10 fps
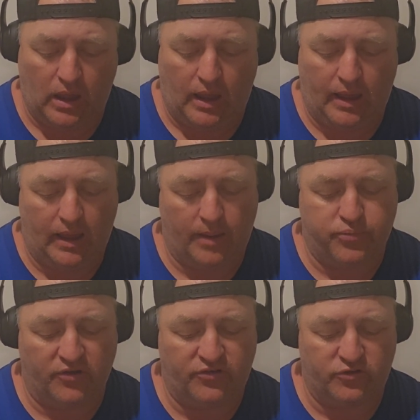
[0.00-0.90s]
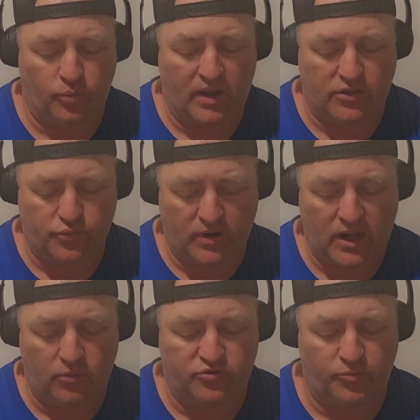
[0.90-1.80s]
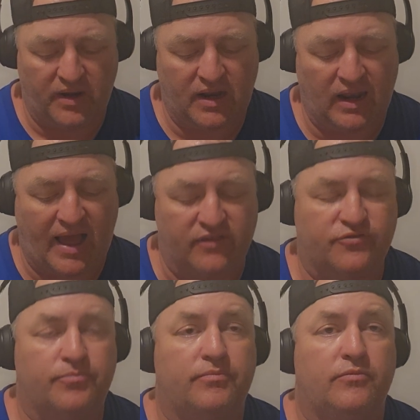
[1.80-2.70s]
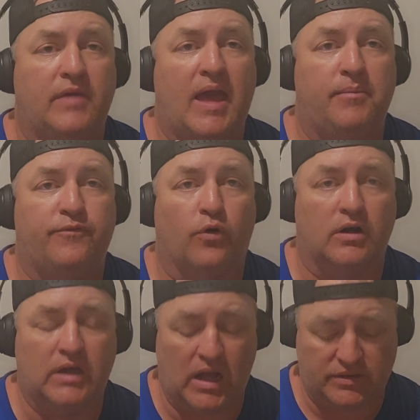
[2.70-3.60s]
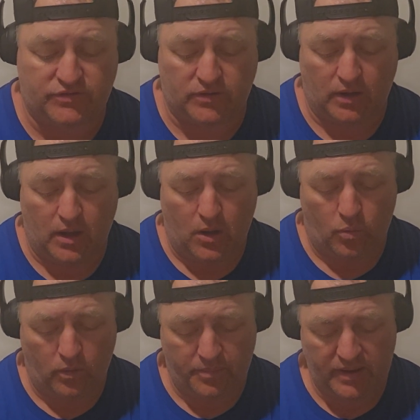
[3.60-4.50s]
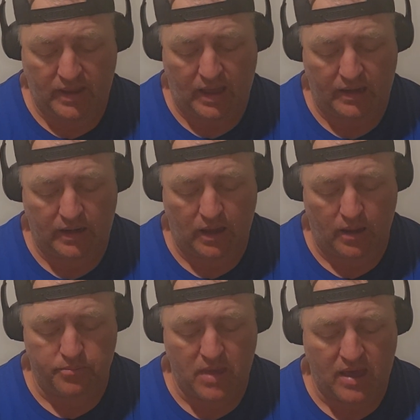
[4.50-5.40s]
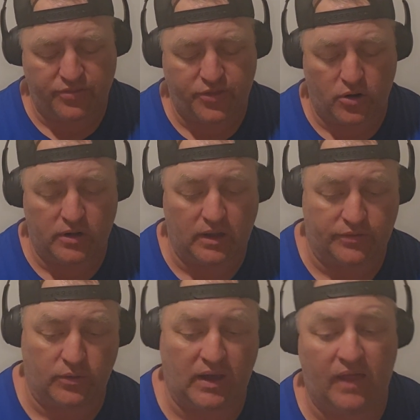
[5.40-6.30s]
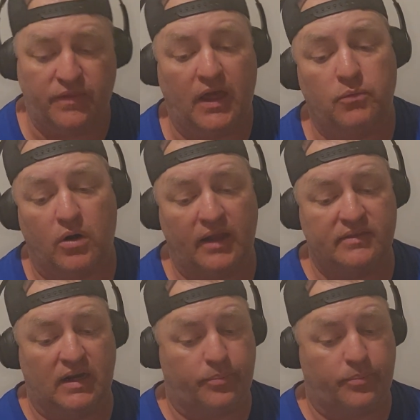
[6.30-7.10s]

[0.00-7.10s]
Preseason week 3, which will be the last game before cuts, will be on May 30th. Okay, and then we're into the